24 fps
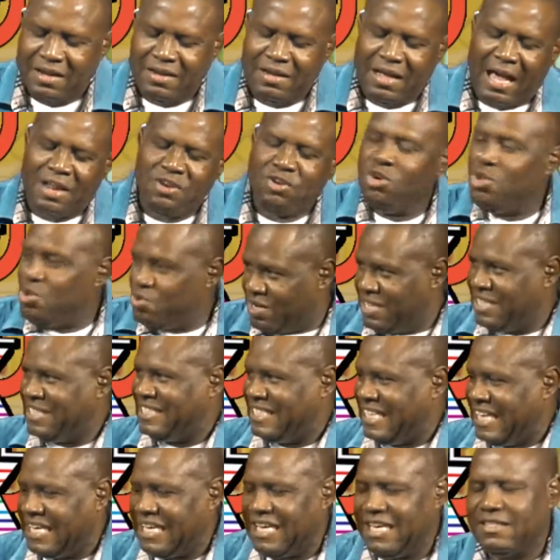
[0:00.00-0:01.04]
I know you can
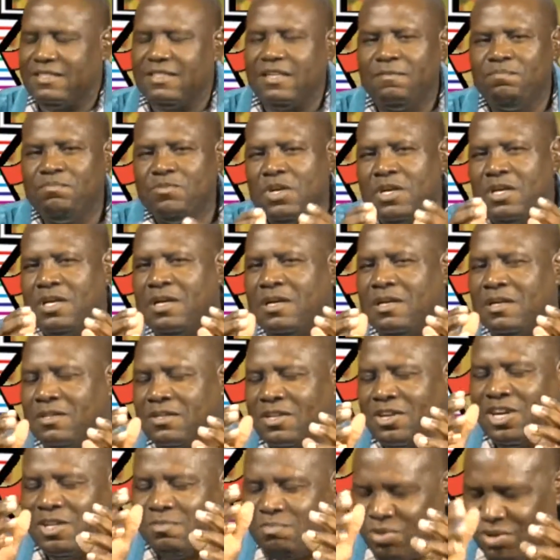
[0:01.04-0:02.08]
take it.
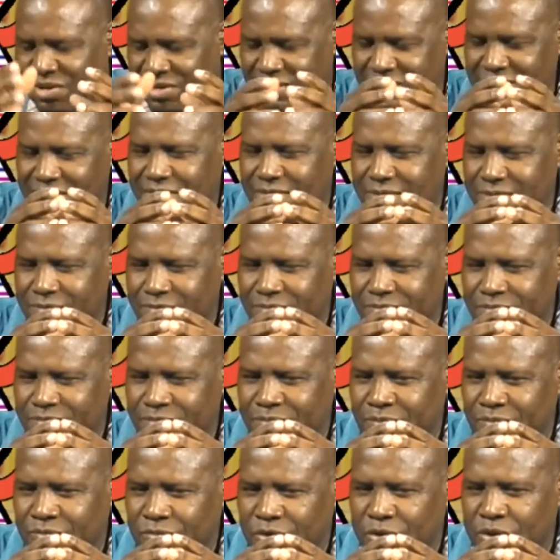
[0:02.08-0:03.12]
Cuthbert,
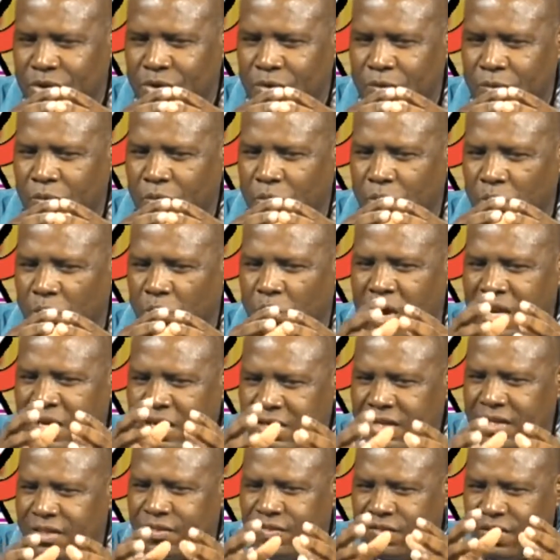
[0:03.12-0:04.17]
one of
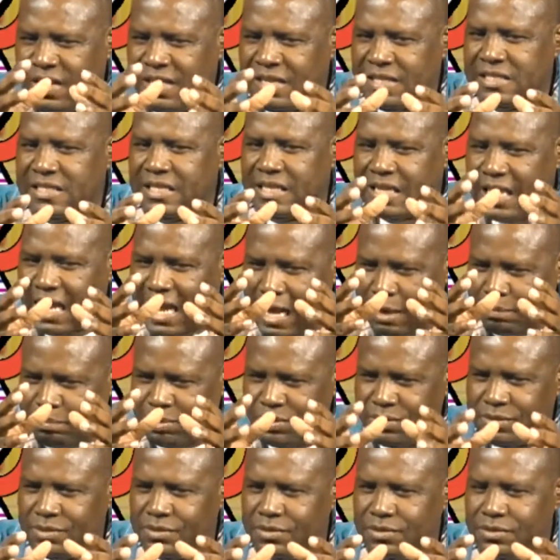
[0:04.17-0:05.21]
the things that
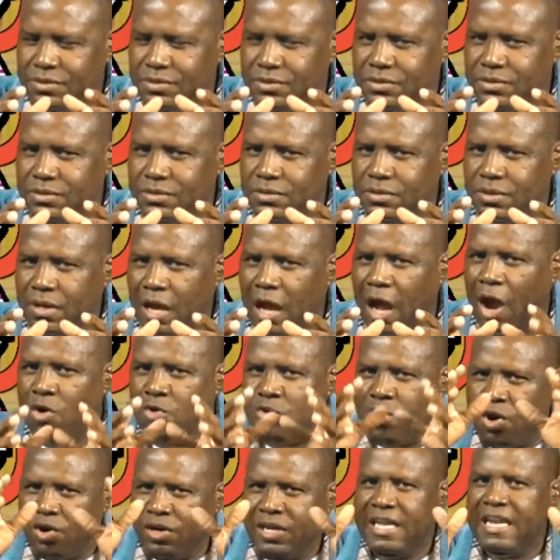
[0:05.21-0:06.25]
happens
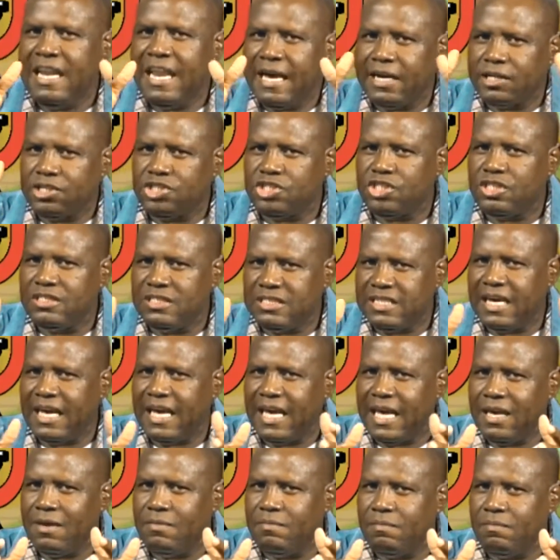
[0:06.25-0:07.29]
around election
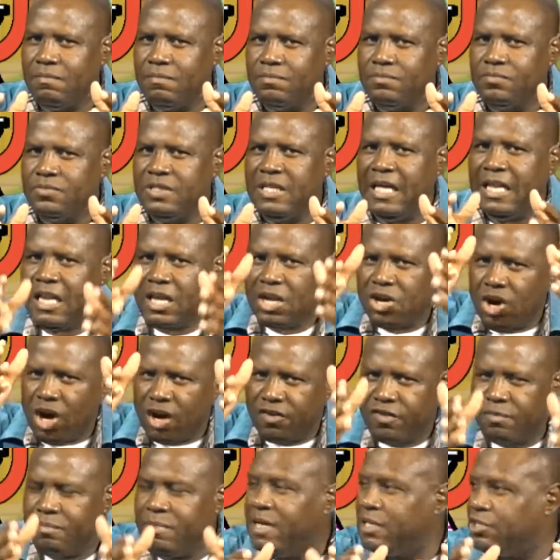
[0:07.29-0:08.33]
time that the
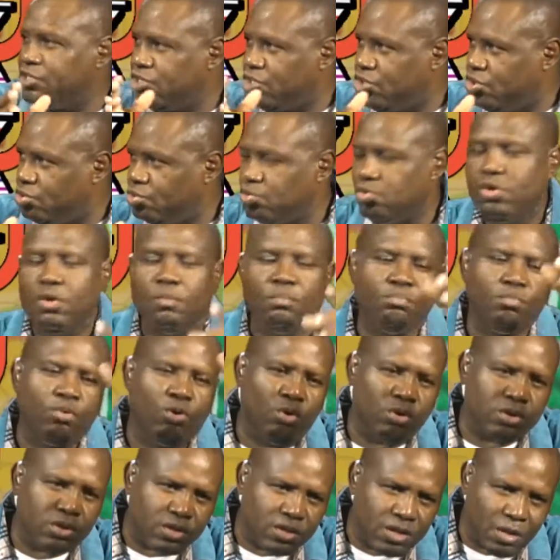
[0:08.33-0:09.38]
governments do,
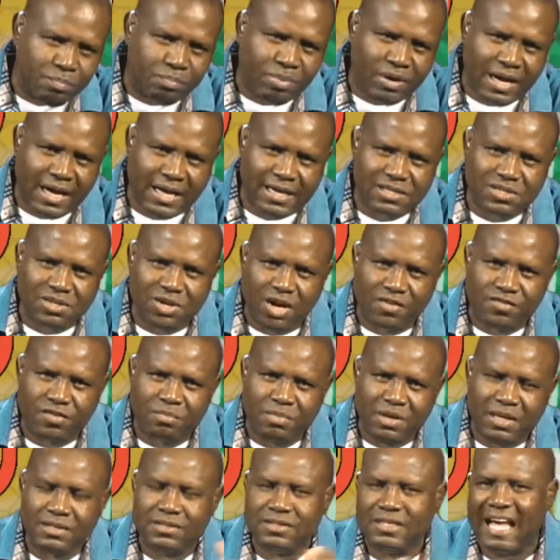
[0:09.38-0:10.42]
both the past
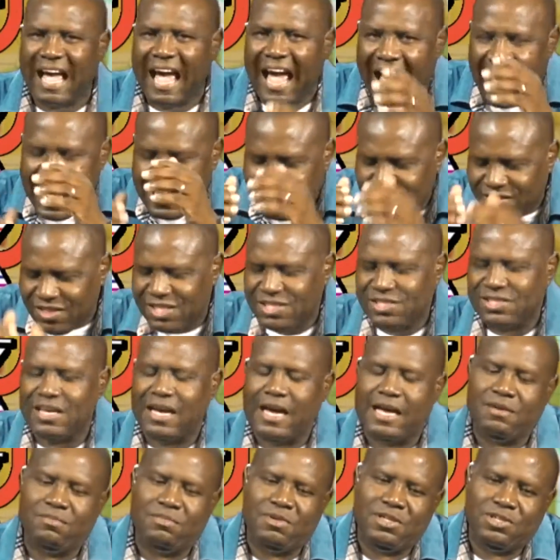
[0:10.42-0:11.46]
government and this
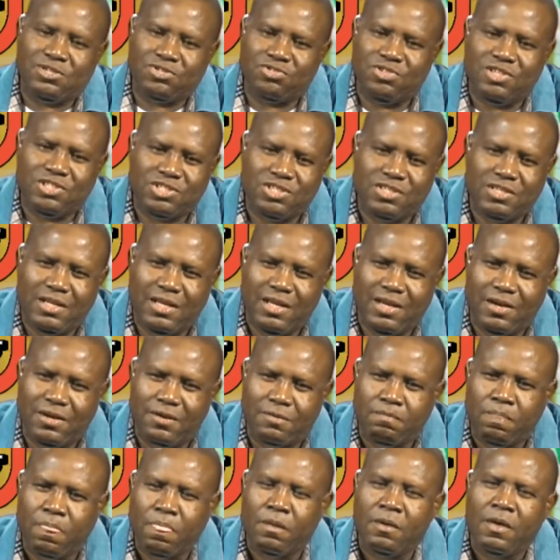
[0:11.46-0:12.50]
administration here,
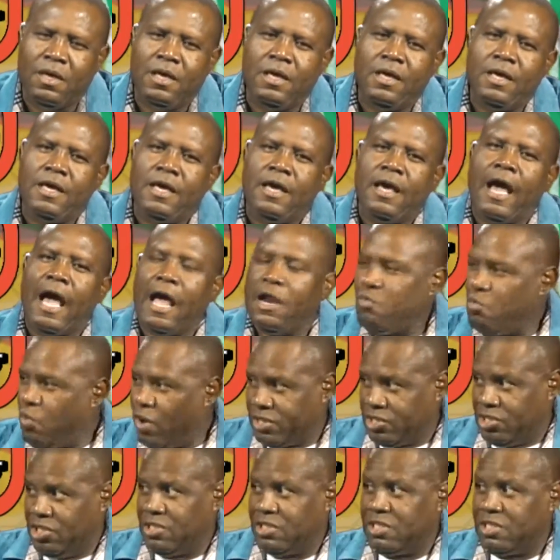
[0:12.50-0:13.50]
and watch and